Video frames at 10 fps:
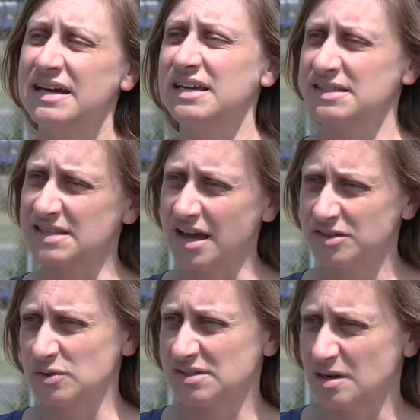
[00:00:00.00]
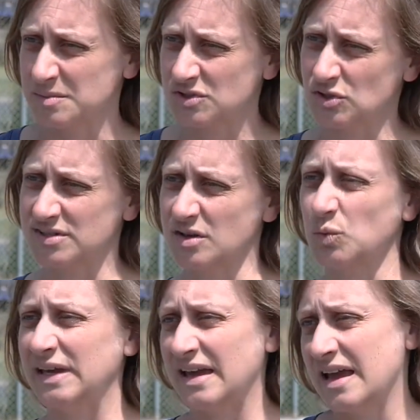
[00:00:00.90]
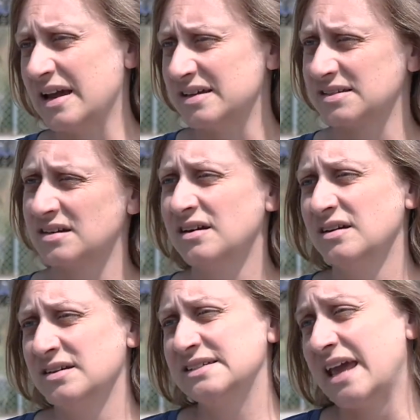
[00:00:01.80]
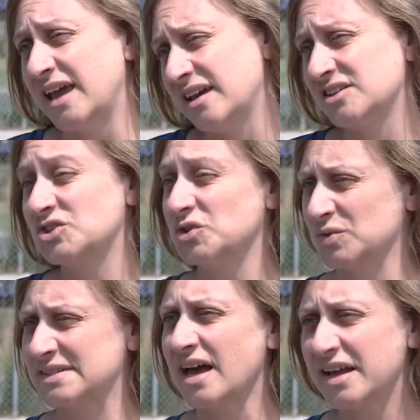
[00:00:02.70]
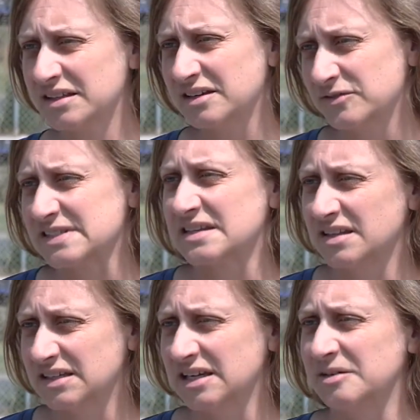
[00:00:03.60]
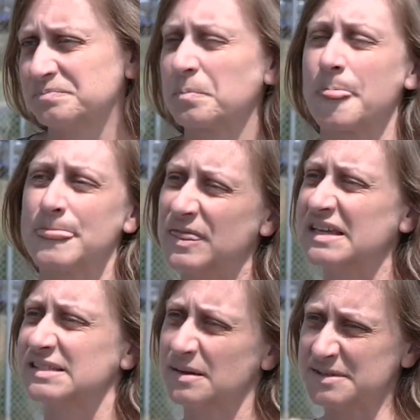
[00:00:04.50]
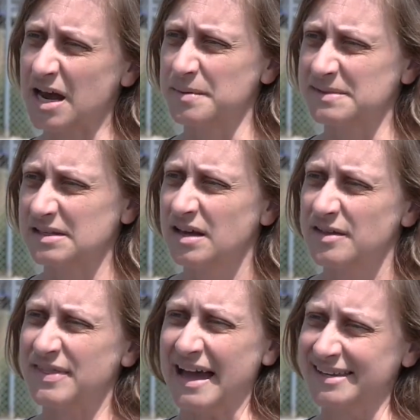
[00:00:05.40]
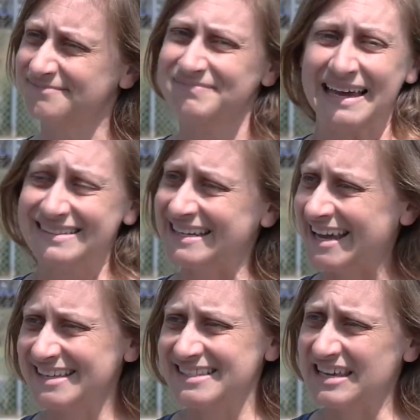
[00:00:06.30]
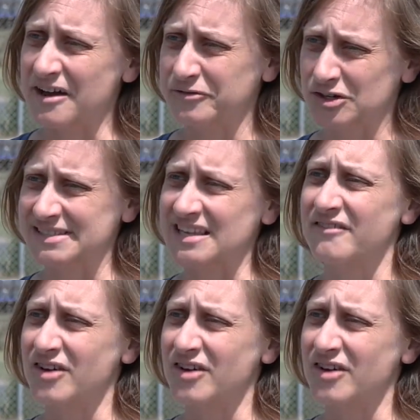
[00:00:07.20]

inside those dumpsters that we can't take to the recycling facility, then sometimes that negates the efforts of